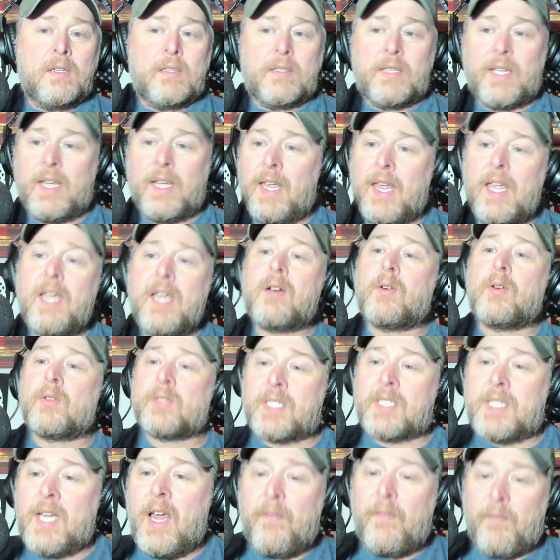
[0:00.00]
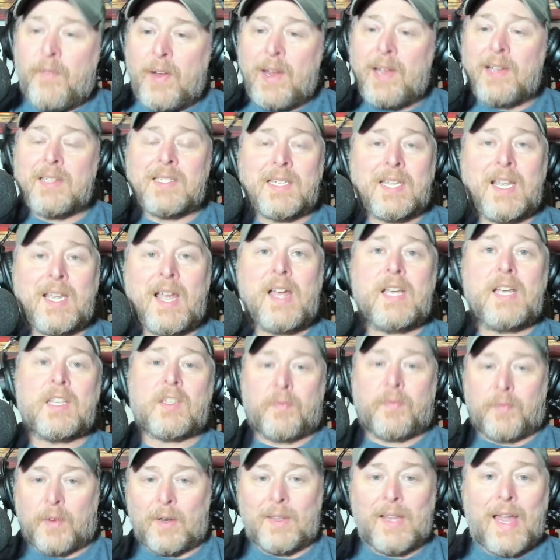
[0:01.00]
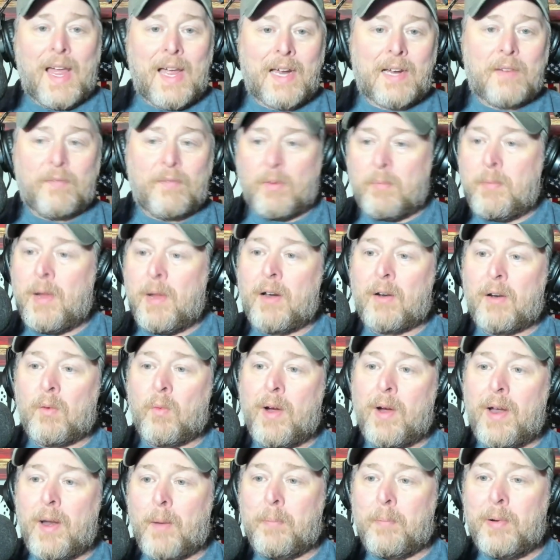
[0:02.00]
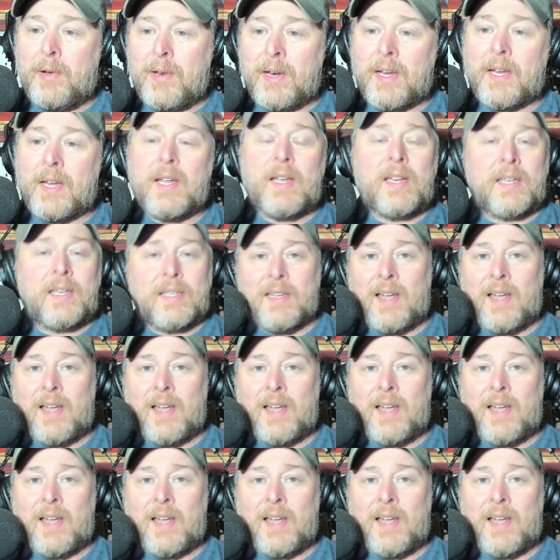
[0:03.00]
the Eagles' defense has, for lack of a better way of putting it,